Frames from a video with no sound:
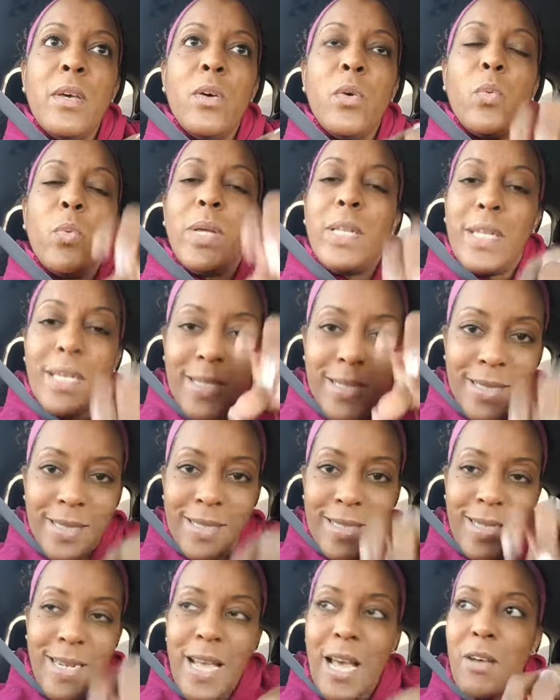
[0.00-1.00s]
we need to
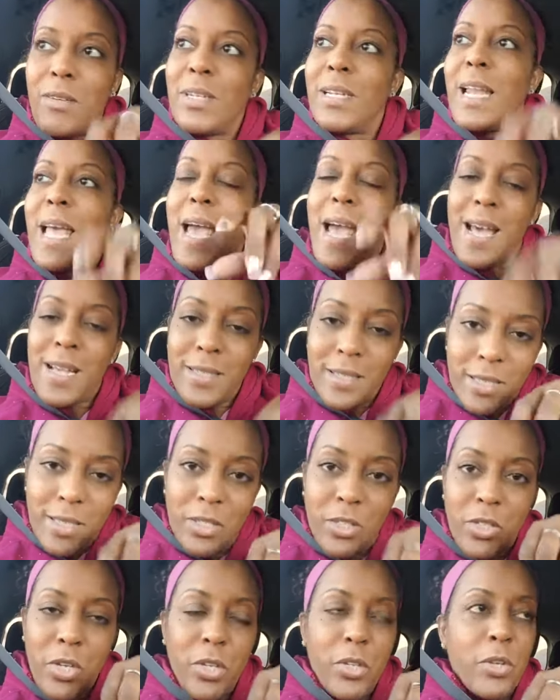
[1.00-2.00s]
sit down and ask
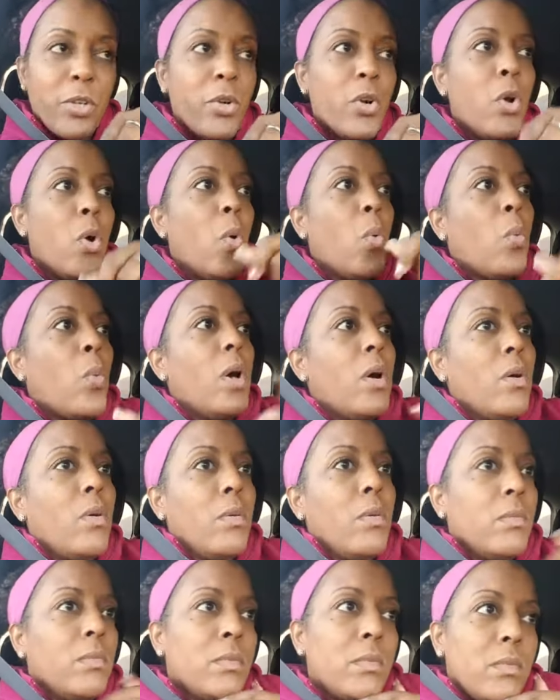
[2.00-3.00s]
each other, well,